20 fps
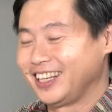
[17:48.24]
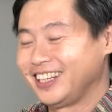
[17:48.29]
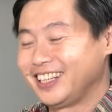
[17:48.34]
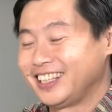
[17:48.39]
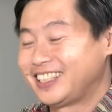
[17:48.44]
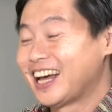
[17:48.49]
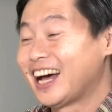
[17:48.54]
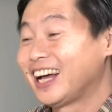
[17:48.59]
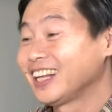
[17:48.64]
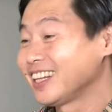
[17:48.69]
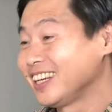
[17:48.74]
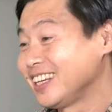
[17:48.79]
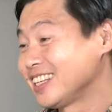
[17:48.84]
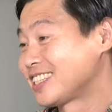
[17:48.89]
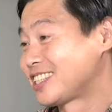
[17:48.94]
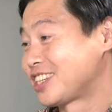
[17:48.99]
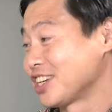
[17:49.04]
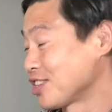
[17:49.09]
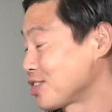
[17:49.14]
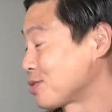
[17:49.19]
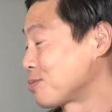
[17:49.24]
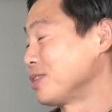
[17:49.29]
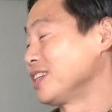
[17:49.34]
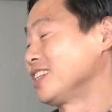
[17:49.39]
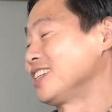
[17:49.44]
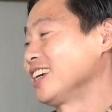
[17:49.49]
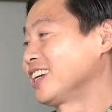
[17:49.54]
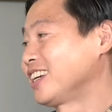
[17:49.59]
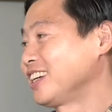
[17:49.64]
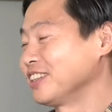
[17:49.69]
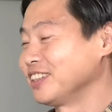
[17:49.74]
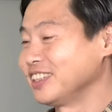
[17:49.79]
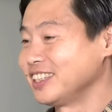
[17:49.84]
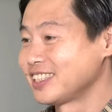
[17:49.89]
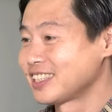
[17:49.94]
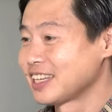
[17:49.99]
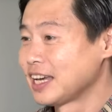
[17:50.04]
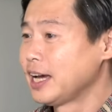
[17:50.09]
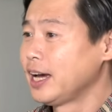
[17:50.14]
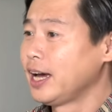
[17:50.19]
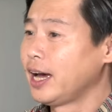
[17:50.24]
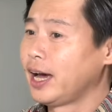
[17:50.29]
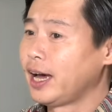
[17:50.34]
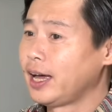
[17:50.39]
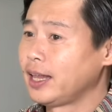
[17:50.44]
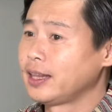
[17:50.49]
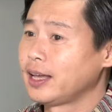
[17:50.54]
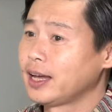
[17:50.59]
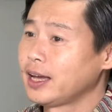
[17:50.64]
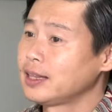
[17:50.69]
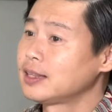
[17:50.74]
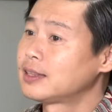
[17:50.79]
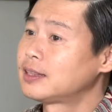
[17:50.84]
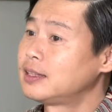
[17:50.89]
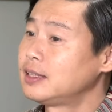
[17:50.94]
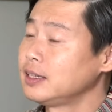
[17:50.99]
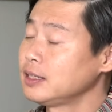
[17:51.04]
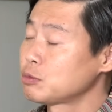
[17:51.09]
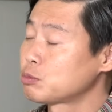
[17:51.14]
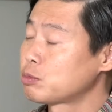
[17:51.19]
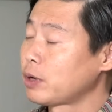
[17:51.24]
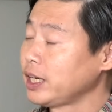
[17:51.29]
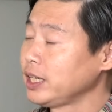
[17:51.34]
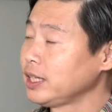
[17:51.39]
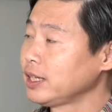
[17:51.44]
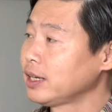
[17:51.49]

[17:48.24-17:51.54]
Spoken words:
that is just ridiculous. And right